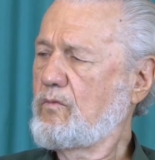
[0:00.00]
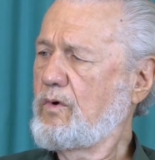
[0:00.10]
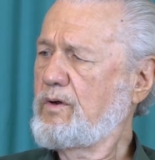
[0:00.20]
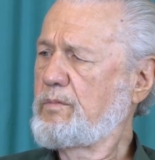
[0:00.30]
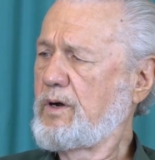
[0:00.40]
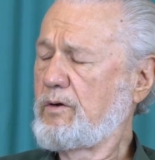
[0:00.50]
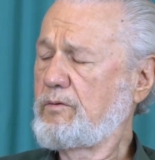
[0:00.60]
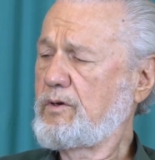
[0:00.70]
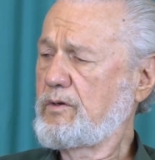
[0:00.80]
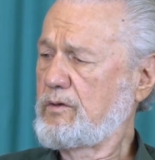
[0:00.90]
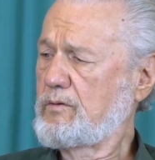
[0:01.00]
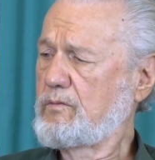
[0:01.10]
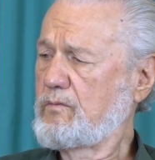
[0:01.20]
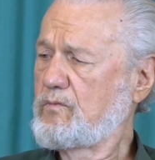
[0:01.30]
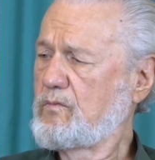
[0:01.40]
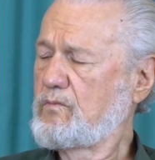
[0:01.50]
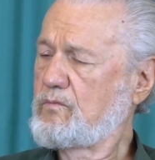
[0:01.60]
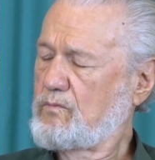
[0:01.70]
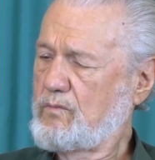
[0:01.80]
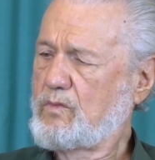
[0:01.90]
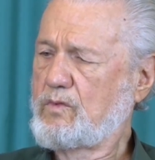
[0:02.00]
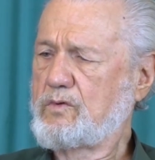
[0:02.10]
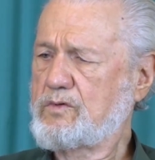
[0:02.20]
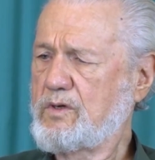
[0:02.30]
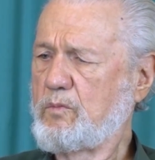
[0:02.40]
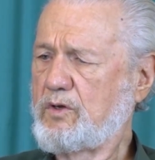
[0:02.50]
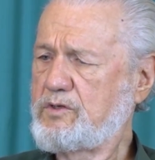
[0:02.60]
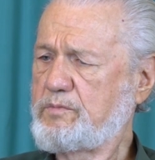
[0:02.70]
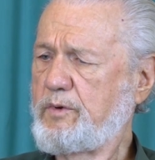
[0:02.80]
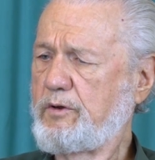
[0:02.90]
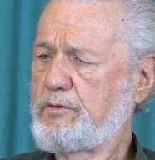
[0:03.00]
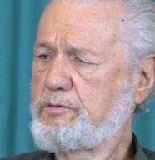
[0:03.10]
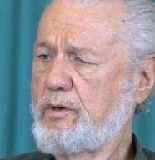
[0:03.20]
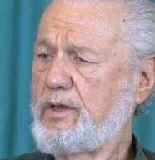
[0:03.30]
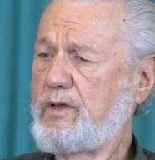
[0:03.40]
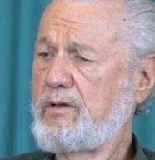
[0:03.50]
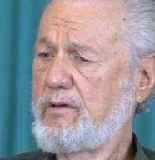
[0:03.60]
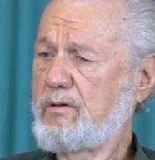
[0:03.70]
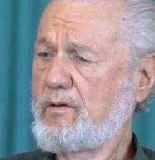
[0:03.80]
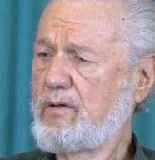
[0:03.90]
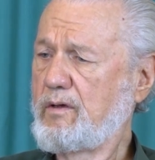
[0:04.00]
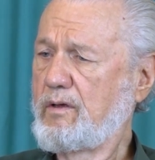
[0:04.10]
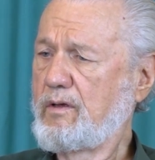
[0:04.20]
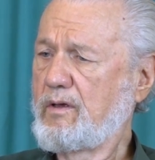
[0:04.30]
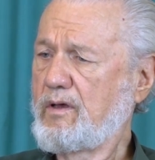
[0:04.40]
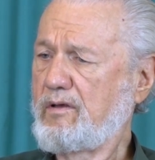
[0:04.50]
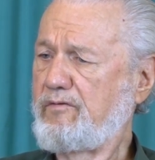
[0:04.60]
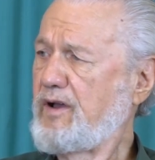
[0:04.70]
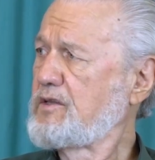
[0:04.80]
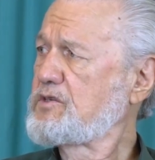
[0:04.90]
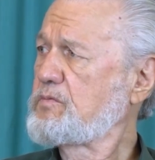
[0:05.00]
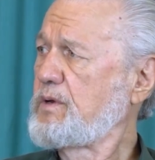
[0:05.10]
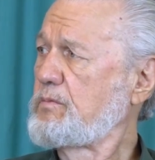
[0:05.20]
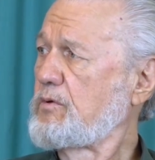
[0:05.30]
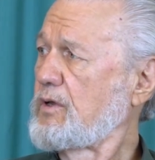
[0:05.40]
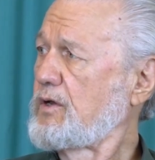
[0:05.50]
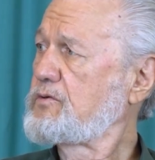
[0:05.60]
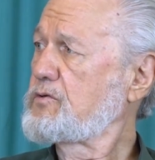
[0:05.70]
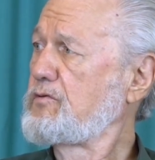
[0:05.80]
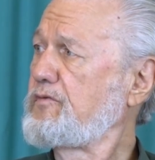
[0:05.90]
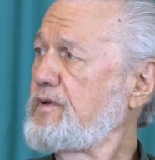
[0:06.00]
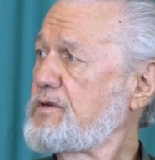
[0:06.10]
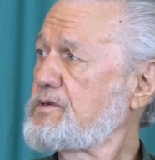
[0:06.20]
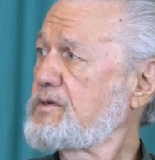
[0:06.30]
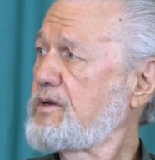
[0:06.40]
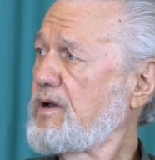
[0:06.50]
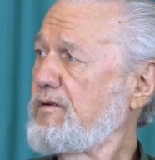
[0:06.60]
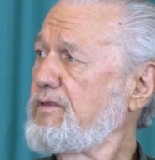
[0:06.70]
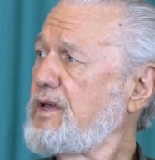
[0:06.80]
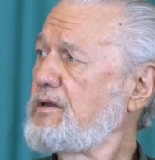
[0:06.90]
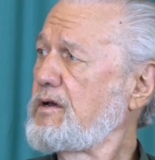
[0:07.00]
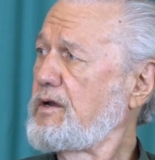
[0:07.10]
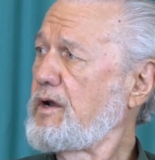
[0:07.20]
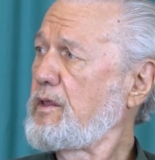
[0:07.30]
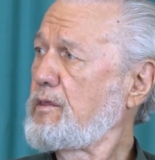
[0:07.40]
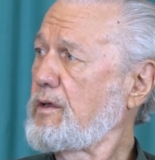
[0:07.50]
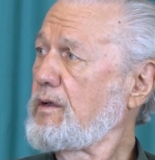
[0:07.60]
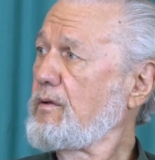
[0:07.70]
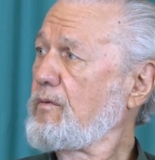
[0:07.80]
What about uh, somewhat spiritually advanced people like Sufis, mm-hmm. have they done anything?